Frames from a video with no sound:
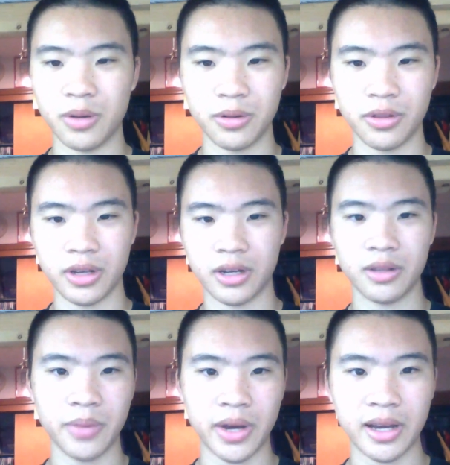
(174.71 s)
thing on the
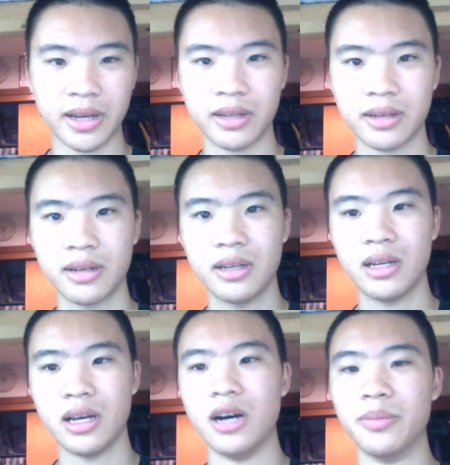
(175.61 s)
back.
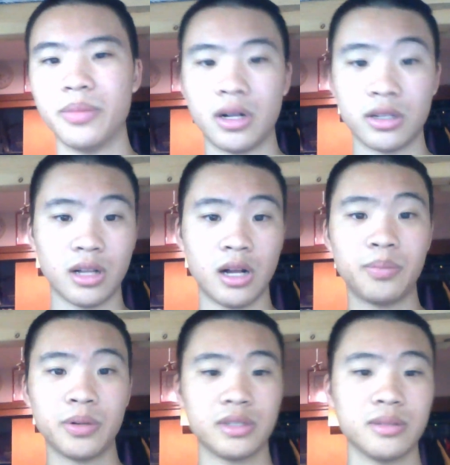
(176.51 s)
And I'll
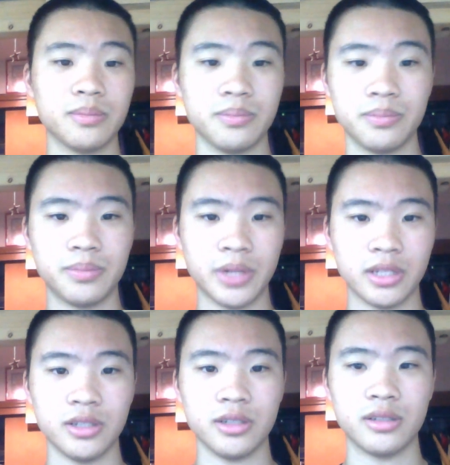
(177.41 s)
put some
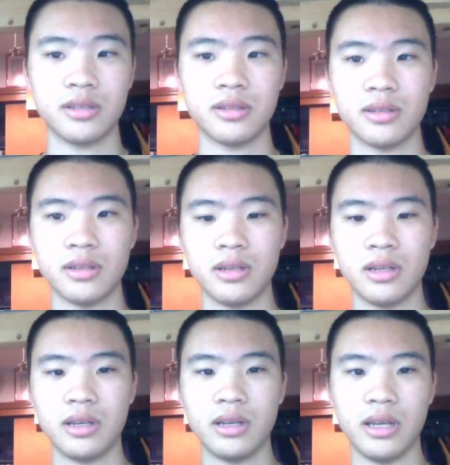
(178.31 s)
pictures
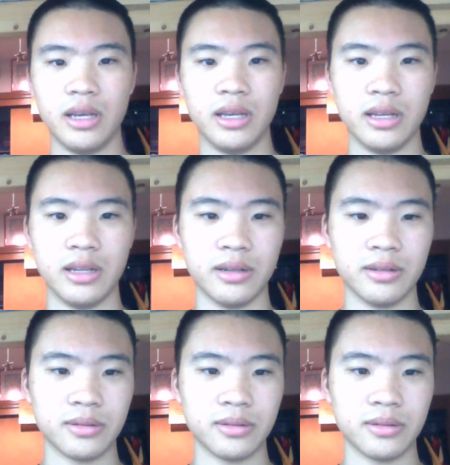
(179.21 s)
in